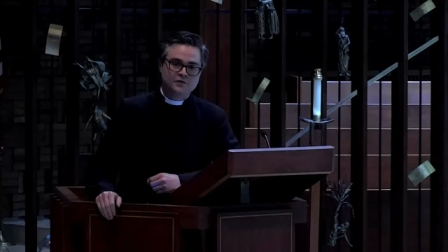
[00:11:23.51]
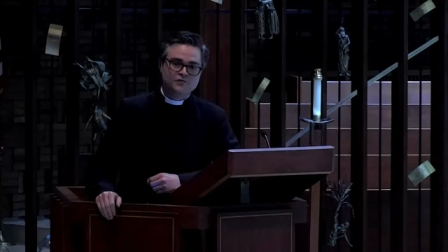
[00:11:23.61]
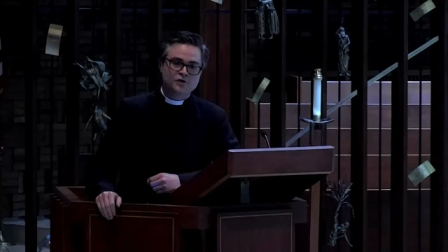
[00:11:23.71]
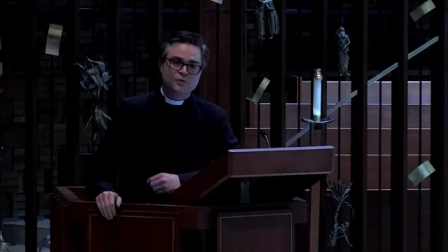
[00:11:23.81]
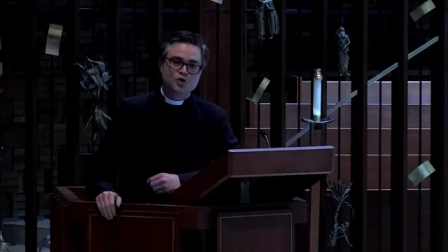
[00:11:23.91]

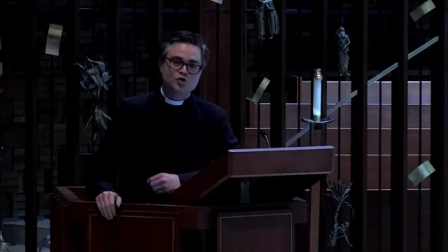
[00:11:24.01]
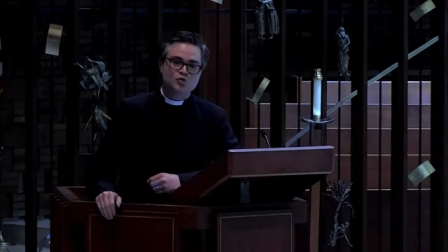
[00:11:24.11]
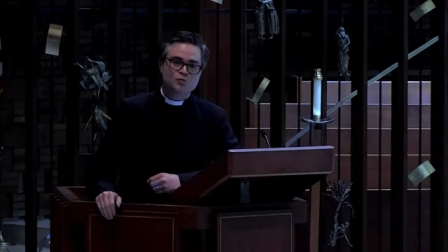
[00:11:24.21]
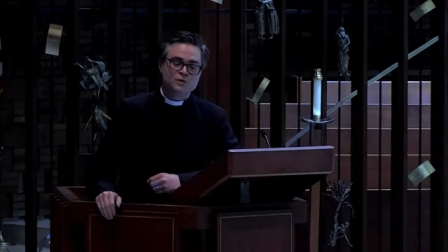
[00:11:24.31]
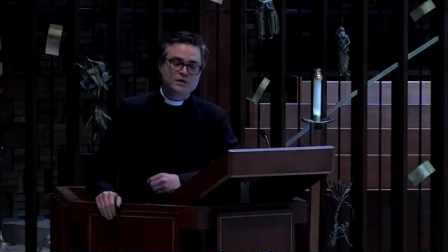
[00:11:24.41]
from
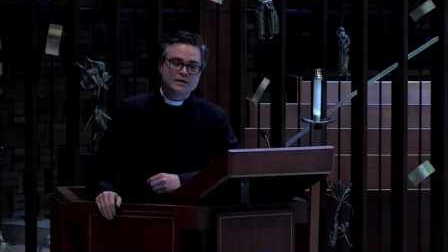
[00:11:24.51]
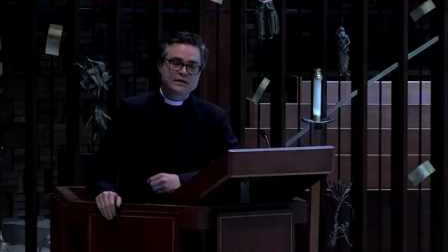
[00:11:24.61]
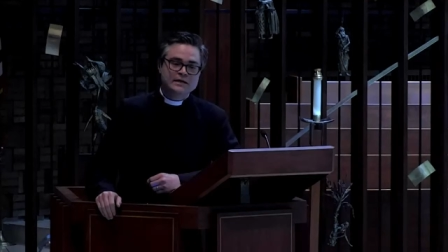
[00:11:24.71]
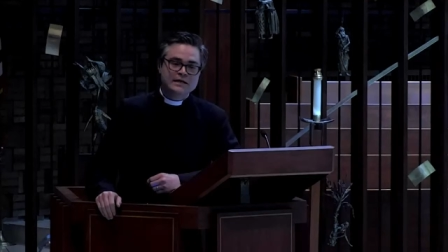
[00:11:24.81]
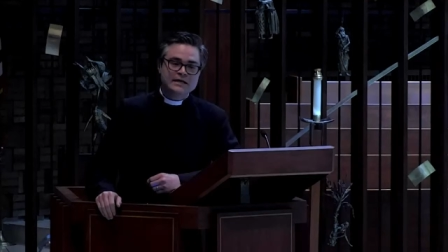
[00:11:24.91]
whom
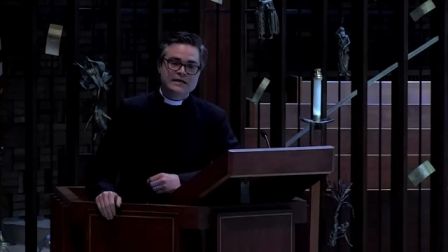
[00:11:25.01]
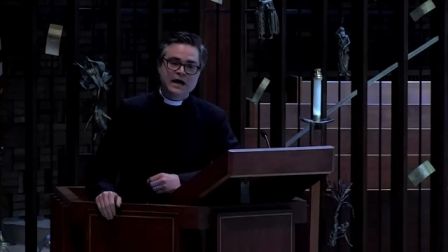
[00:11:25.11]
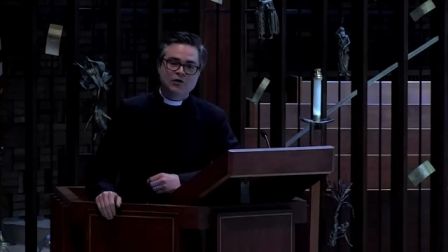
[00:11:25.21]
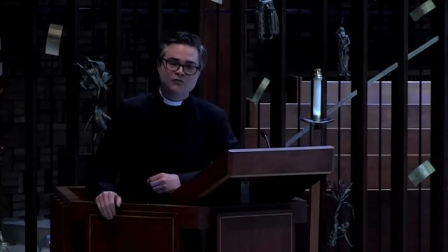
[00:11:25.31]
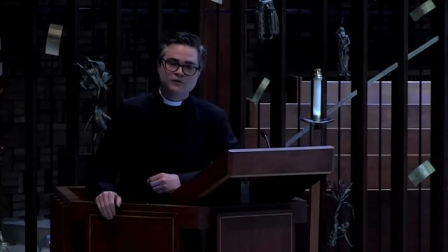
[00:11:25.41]
he
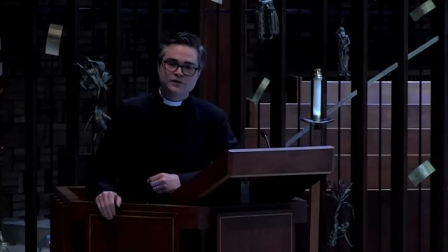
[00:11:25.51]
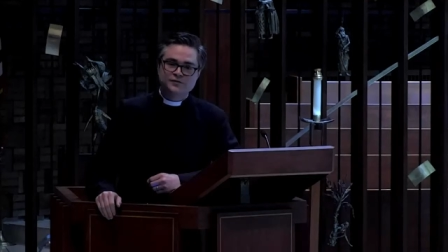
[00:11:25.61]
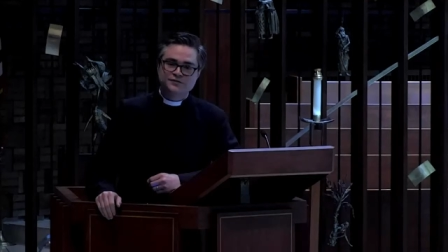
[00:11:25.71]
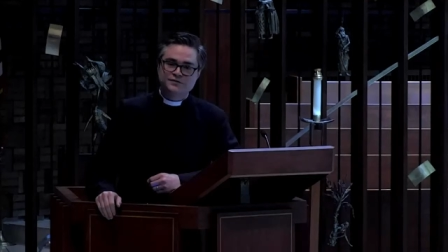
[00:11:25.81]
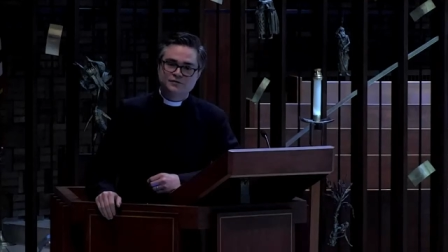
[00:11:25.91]
now
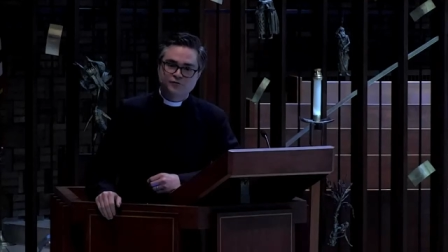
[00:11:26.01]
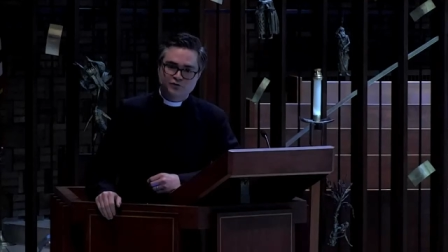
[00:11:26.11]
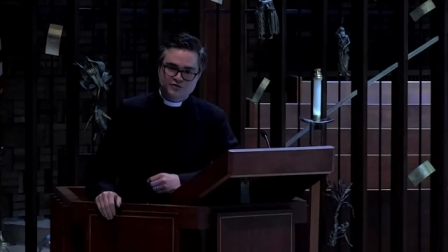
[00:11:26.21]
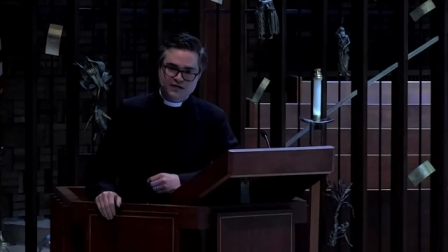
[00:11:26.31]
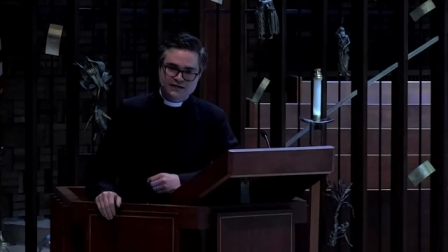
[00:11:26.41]
feels
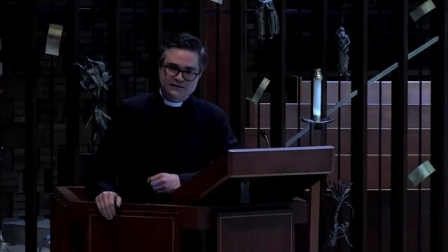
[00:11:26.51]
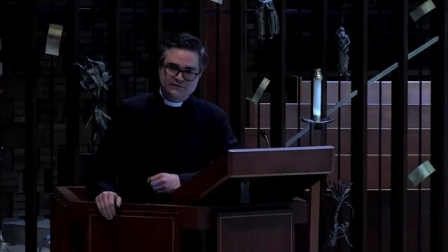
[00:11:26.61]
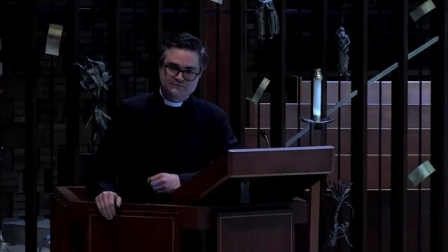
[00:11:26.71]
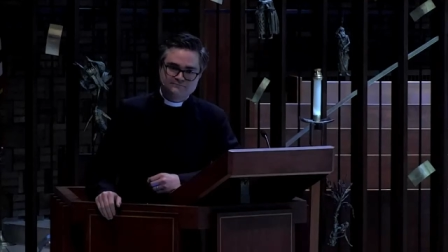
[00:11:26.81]
forsaken.